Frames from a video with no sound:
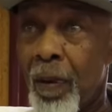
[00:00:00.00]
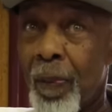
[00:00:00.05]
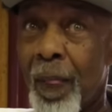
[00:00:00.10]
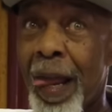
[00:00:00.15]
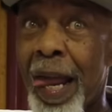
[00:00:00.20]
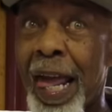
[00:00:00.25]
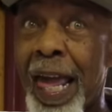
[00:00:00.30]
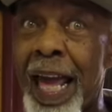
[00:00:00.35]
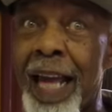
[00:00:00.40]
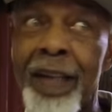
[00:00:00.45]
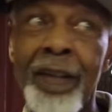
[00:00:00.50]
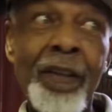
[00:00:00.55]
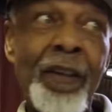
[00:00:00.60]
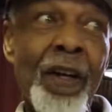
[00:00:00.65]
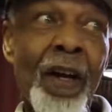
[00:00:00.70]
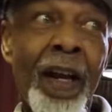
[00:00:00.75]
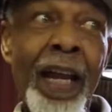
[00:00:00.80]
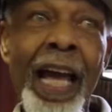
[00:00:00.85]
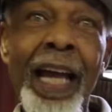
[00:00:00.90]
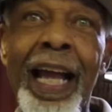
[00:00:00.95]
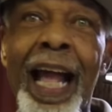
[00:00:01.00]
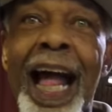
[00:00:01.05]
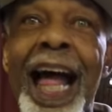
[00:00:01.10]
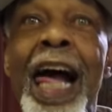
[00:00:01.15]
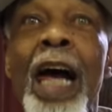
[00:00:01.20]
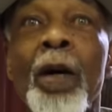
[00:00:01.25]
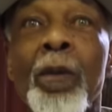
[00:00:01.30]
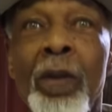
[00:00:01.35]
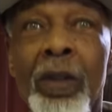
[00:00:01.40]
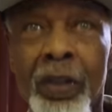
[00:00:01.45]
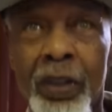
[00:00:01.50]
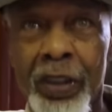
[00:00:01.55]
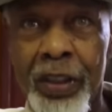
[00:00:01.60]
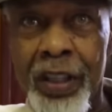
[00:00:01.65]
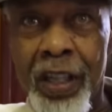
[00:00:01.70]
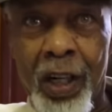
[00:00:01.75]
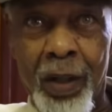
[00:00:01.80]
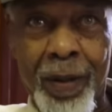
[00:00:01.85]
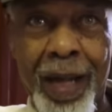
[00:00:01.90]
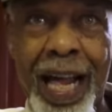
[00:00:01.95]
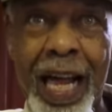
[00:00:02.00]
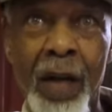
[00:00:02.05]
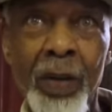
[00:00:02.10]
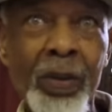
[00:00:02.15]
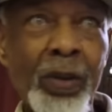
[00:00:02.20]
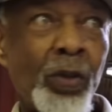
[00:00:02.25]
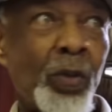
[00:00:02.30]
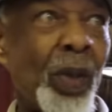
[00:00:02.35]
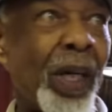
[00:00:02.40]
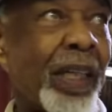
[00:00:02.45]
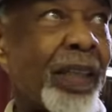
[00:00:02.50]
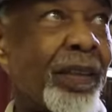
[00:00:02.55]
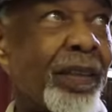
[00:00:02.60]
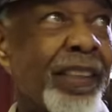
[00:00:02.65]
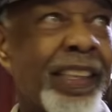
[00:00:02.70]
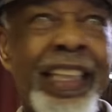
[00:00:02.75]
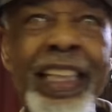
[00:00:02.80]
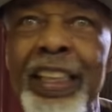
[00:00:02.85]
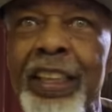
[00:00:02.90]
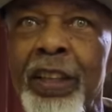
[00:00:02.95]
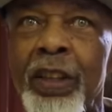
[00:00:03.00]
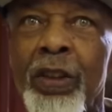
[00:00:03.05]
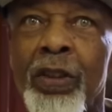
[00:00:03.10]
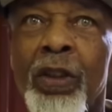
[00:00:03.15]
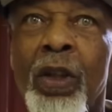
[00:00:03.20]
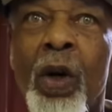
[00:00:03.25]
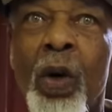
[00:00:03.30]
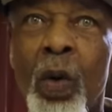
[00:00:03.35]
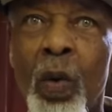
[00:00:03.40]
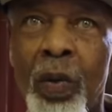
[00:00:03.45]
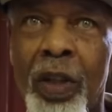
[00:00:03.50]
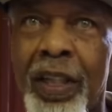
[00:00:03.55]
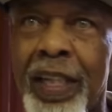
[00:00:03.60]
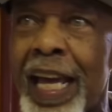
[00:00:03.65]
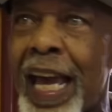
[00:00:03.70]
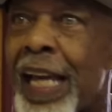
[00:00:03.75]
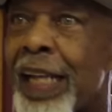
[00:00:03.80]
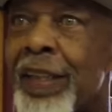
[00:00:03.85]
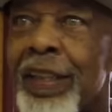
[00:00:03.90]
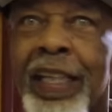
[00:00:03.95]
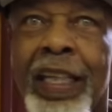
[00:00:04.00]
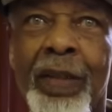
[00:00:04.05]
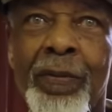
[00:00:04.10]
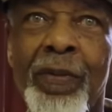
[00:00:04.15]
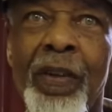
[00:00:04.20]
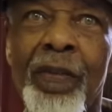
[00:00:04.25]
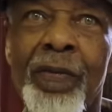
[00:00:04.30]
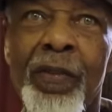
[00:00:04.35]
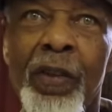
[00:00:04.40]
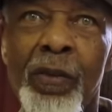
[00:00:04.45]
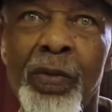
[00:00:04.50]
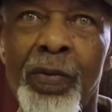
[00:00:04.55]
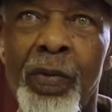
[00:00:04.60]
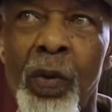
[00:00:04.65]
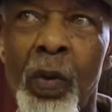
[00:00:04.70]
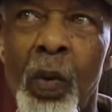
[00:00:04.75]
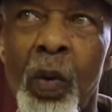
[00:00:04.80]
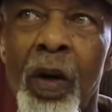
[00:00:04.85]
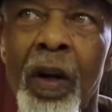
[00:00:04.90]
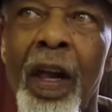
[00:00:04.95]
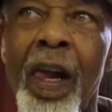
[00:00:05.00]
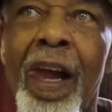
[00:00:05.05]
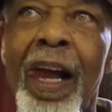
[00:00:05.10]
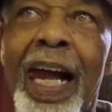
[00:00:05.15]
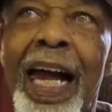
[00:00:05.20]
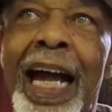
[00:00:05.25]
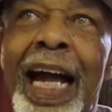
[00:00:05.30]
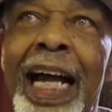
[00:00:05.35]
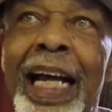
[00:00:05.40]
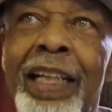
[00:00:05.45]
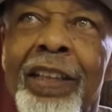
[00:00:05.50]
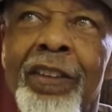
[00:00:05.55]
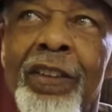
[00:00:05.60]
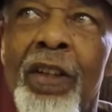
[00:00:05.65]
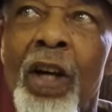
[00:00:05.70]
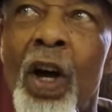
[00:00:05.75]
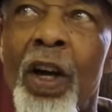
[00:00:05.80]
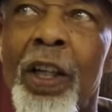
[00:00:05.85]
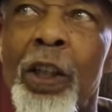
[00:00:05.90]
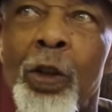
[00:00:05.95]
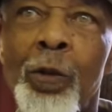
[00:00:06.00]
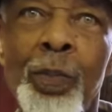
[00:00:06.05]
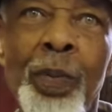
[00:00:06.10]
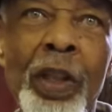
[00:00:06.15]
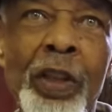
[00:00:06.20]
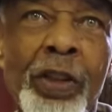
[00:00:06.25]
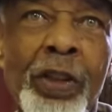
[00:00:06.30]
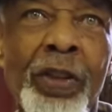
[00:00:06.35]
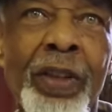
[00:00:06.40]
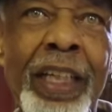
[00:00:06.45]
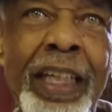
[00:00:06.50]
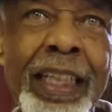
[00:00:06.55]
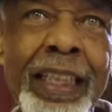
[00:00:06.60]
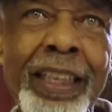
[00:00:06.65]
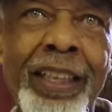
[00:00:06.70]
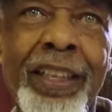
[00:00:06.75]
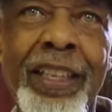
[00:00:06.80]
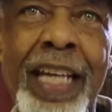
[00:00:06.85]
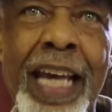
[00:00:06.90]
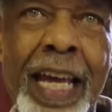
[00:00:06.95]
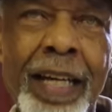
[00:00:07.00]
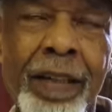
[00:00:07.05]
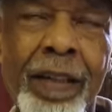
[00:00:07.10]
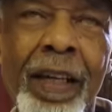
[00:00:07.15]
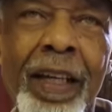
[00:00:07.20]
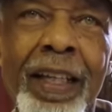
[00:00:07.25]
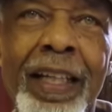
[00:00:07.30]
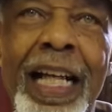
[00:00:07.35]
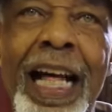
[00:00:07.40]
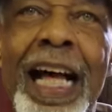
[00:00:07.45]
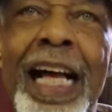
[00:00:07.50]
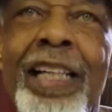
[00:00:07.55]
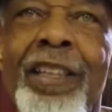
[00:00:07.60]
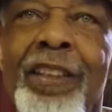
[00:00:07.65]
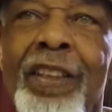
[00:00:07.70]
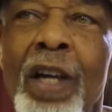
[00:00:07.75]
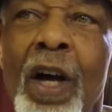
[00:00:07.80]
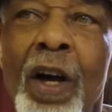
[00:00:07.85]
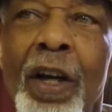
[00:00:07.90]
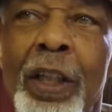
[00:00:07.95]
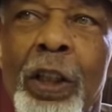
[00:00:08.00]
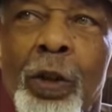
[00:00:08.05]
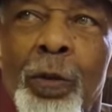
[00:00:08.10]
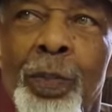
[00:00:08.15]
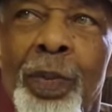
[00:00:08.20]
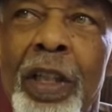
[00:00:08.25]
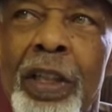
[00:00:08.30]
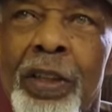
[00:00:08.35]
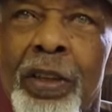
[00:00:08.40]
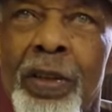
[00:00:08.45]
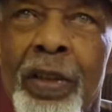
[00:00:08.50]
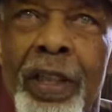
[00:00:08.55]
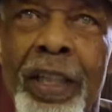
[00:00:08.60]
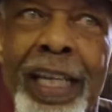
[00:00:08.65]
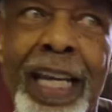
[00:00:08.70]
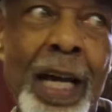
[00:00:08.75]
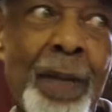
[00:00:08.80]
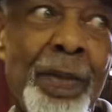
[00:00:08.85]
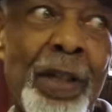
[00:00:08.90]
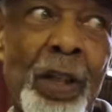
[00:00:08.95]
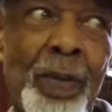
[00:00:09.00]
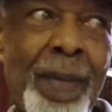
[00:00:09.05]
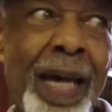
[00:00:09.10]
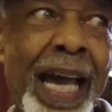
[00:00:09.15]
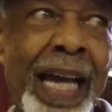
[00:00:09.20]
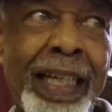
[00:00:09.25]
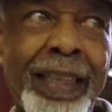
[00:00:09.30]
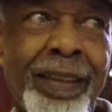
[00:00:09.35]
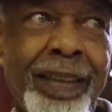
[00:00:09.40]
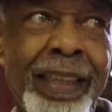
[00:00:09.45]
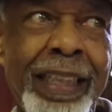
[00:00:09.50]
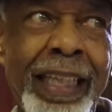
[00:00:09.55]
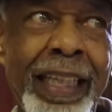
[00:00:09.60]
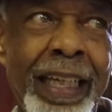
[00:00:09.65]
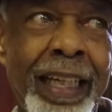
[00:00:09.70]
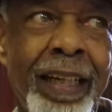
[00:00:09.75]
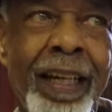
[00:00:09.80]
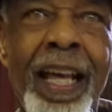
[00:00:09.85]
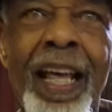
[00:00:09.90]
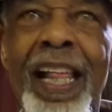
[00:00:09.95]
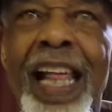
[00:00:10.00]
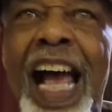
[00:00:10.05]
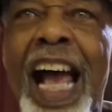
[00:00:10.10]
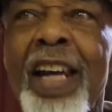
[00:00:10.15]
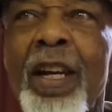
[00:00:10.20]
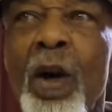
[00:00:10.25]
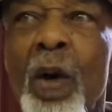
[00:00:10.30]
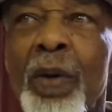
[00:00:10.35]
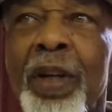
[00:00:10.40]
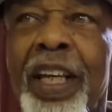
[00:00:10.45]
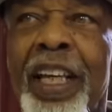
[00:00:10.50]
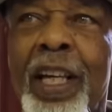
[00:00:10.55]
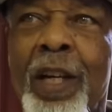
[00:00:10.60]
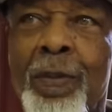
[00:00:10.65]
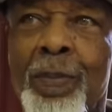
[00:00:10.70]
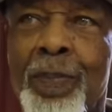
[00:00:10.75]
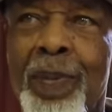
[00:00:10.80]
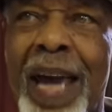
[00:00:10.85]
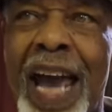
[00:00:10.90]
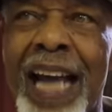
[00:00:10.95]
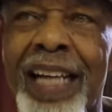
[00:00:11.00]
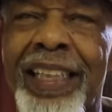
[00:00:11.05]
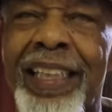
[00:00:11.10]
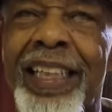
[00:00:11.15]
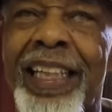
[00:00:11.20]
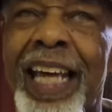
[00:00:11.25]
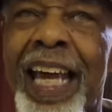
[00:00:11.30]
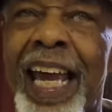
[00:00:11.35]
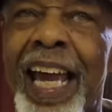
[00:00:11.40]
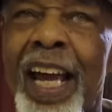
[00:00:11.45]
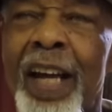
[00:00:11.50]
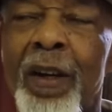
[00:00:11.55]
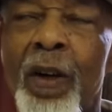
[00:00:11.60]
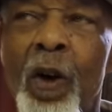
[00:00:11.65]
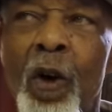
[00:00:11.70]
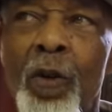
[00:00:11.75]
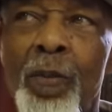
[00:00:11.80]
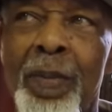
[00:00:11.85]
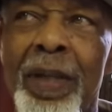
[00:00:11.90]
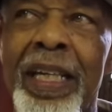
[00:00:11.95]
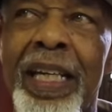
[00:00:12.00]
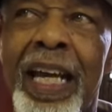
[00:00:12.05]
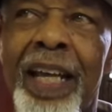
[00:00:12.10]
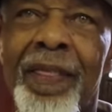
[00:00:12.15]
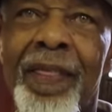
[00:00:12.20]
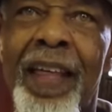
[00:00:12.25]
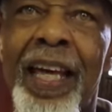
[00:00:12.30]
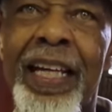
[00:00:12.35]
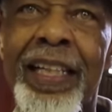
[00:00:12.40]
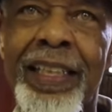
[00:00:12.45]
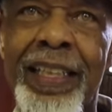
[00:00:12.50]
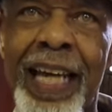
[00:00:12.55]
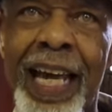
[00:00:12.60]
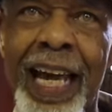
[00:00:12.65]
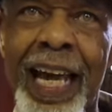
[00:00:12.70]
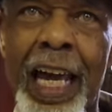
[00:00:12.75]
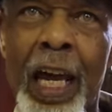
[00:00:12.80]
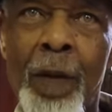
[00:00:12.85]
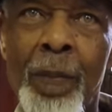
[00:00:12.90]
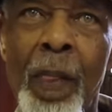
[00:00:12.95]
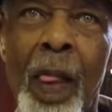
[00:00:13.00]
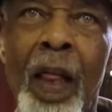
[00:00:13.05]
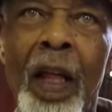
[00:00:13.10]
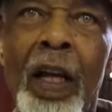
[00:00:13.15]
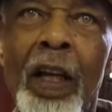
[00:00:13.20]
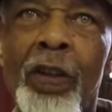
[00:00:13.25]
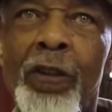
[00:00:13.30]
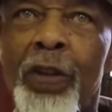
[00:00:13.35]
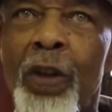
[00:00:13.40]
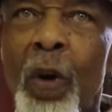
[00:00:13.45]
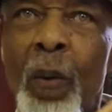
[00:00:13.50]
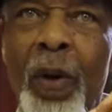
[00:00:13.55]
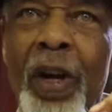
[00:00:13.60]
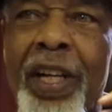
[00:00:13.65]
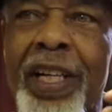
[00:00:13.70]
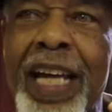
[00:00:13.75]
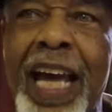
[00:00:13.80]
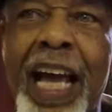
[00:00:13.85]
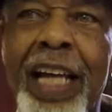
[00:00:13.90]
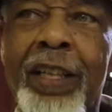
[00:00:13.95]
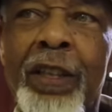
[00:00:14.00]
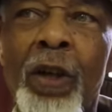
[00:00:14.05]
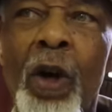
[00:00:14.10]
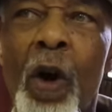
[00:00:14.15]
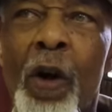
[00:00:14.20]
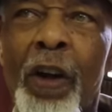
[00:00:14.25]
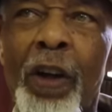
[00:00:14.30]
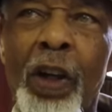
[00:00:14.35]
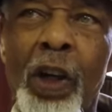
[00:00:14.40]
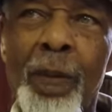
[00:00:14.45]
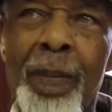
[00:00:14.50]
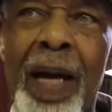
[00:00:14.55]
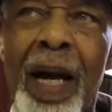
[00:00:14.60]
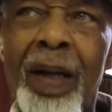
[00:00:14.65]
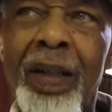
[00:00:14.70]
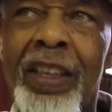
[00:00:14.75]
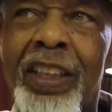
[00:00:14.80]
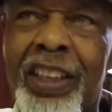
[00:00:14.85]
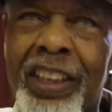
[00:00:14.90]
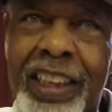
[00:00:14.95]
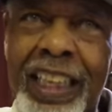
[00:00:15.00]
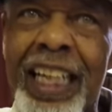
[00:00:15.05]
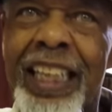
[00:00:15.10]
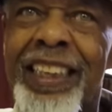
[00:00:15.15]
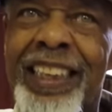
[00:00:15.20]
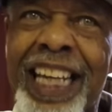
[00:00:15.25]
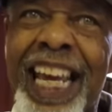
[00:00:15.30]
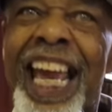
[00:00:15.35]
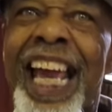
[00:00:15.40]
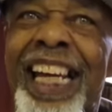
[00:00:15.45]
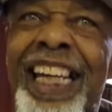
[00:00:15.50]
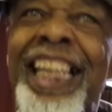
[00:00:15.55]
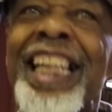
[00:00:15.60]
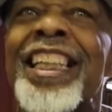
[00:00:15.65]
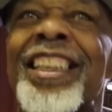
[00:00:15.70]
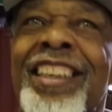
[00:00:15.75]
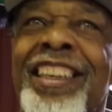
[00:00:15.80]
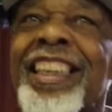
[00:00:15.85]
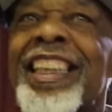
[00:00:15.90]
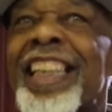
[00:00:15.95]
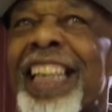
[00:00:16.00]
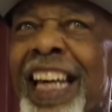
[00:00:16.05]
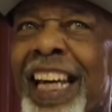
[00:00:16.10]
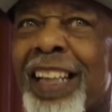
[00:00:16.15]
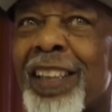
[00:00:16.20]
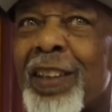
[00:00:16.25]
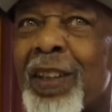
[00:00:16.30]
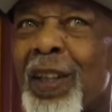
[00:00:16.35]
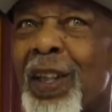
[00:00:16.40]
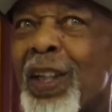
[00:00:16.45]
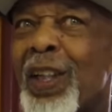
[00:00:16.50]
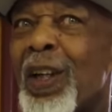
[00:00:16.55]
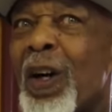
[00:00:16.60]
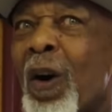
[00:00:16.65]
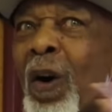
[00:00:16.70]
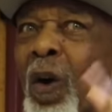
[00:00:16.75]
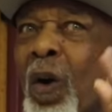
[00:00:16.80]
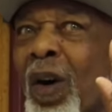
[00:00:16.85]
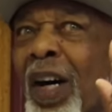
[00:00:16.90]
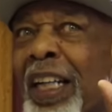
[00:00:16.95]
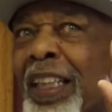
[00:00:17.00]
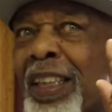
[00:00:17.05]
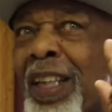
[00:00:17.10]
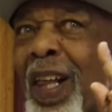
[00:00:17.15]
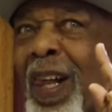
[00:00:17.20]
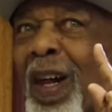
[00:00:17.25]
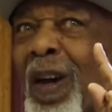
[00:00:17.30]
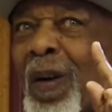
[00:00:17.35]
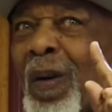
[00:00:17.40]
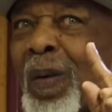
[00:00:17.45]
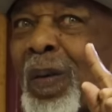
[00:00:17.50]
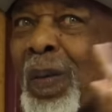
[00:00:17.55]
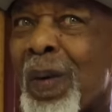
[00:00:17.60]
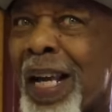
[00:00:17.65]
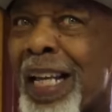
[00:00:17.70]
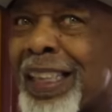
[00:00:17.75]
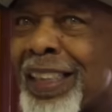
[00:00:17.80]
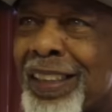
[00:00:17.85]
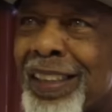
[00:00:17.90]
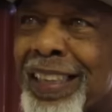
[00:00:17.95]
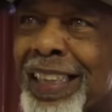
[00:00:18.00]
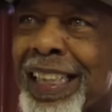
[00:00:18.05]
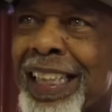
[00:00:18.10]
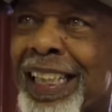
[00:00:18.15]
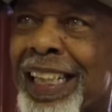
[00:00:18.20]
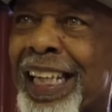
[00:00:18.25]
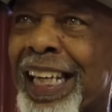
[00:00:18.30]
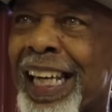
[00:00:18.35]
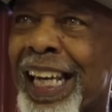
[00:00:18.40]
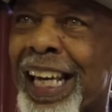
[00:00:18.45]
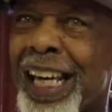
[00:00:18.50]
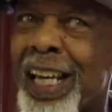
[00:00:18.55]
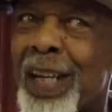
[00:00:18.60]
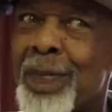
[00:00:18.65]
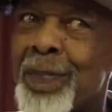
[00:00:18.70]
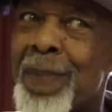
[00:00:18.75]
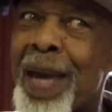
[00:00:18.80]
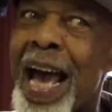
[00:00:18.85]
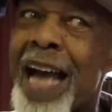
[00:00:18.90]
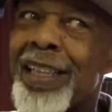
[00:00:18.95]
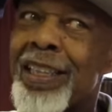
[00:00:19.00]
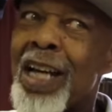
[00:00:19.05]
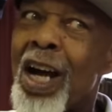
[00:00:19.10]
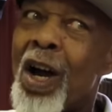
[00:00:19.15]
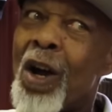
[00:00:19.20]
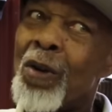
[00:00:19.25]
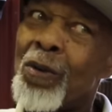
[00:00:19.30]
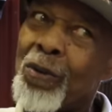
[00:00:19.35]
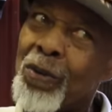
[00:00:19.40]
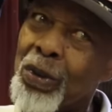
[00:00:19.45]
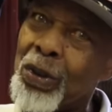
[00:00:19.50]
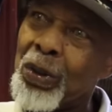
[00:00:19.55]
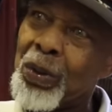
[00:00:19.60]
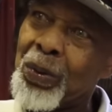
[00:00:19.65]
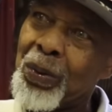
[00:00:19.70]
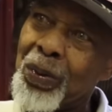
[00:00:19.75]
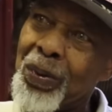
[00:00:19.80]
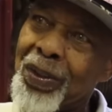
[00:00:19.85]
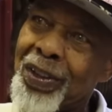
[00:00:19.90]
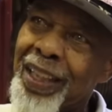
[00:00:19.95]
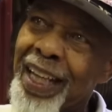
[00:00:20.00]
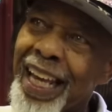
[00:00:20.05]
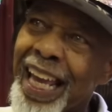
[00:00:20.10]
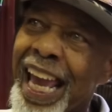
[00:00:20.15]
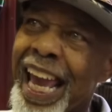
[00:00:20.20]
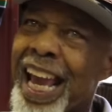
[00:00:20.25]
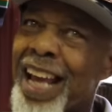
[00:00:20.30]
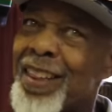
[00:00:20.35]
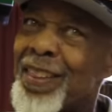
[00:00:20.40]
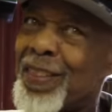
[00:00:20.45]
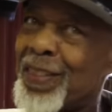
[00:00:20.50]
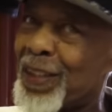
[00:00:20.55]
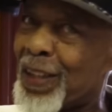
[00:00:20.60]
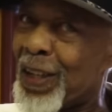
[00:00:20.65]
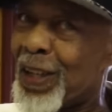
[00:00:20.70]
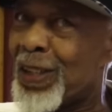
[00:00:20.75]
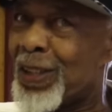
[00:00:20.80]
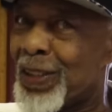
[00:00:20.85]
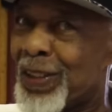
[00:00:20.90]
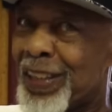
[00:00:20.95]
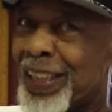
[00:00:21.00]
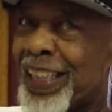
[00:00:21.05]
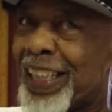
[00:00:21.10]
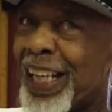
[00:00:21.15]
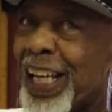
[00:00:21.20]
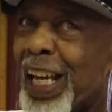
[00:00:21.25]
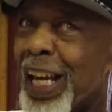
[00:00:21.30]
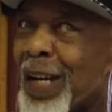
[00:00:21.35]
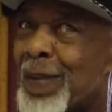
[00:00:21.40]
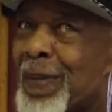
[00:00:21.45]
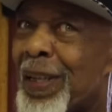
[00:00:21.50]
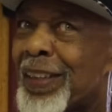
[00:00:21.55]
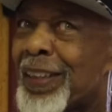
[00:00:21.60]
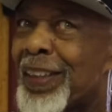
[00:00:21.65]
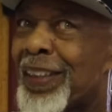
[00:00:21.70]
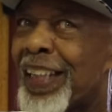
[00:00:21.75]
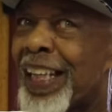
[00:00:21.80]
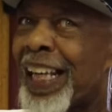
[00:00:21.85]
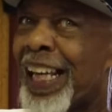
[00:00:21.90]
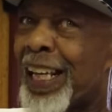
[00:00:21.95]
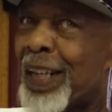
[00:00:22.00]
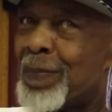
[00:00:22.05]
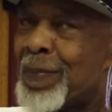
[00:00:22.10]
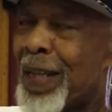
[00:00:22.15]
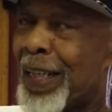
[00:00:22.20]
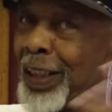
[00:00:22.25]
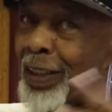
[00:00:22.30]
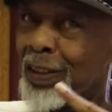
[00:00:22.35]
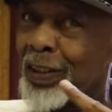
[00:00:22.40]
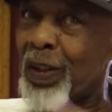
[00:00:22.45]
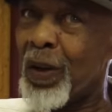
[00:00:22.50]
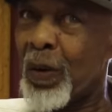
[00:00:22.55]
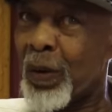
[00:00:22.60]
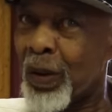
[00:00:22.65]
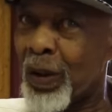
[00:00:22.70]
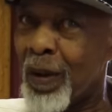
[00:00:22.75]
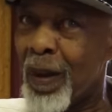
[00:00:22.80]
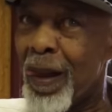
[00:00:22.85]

And, you know, like I was a young, I was what, 10 years old in 1954. I saw his picture in Jet. I saw his picture in the Ebony magazine. I know the impact it had on me at that time. So we're not talking about just an incident on Wednesday in Baton Rouge and Thursday in Miss in Minnesota.